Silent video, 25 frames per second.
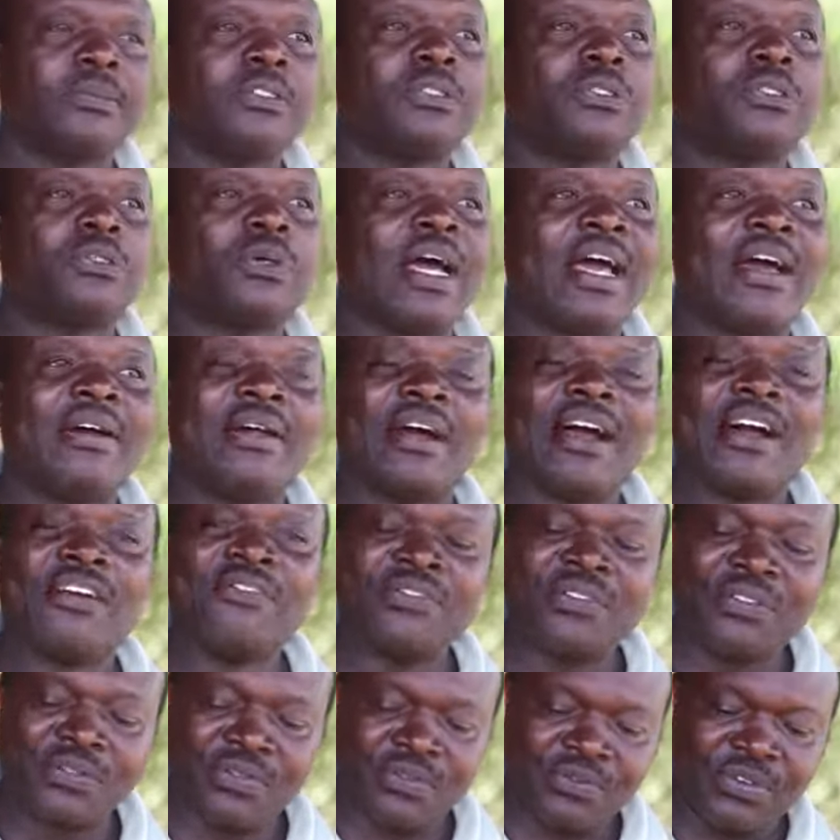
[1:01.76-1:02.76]
So
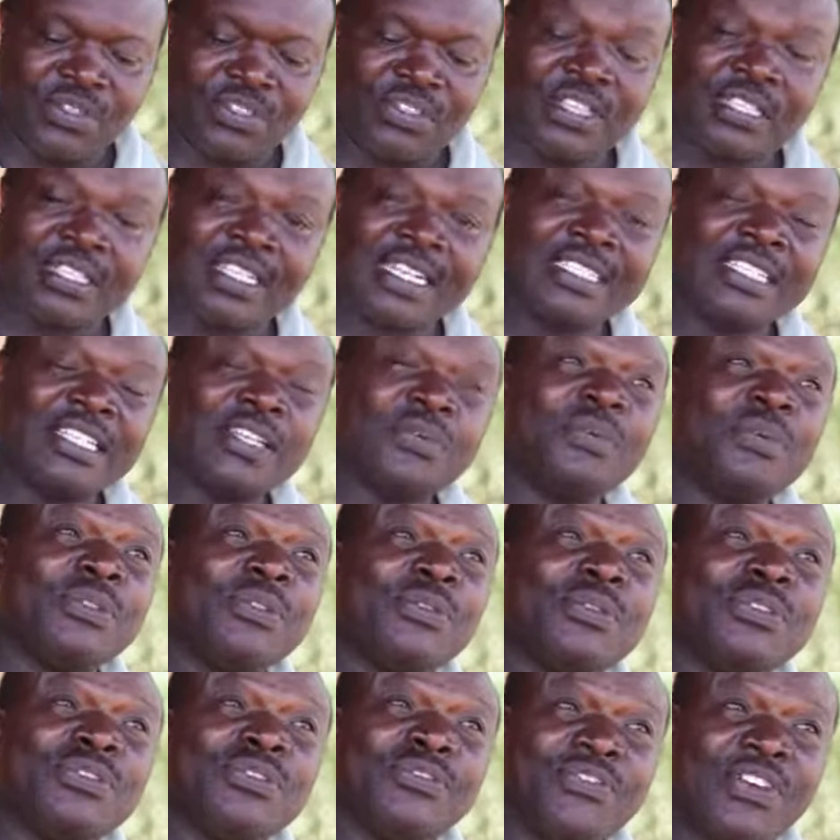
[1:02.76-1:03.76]
starting
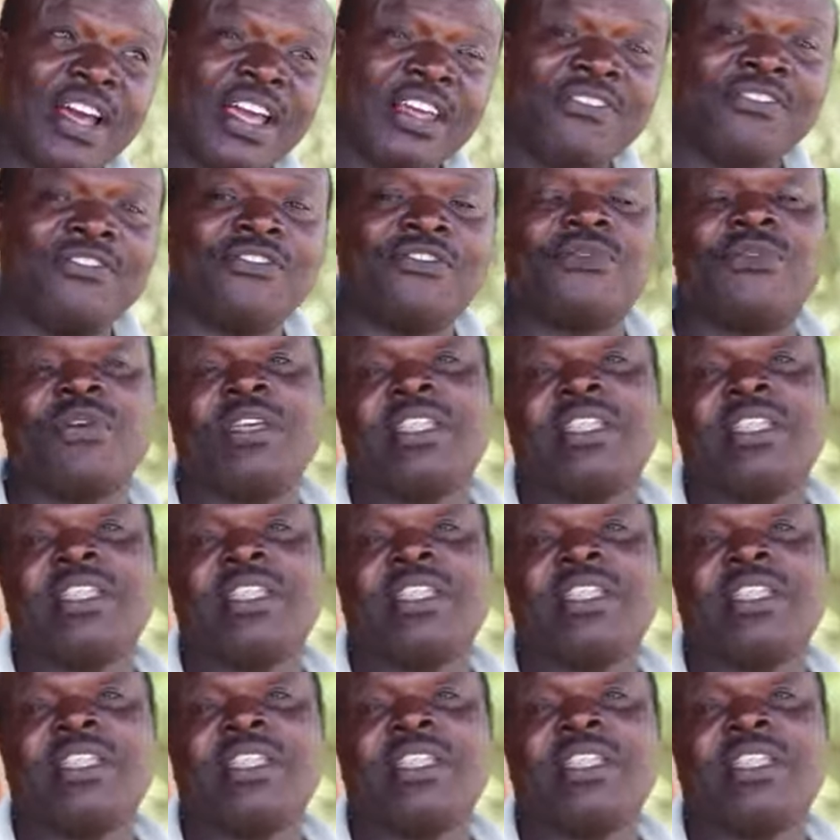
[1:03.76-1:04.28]
with those 5